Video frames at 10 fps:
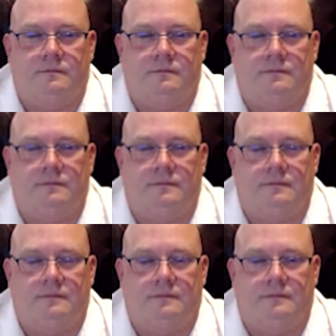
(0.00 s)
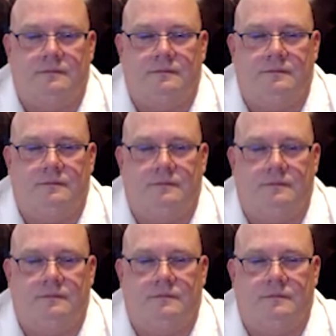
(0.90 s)

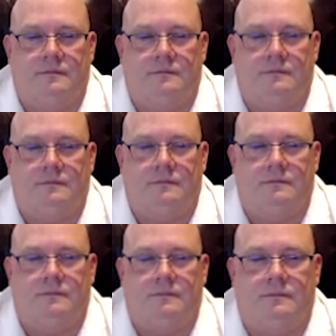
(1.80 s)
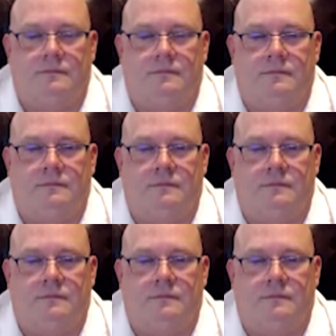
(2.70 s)
This person isn't speaking.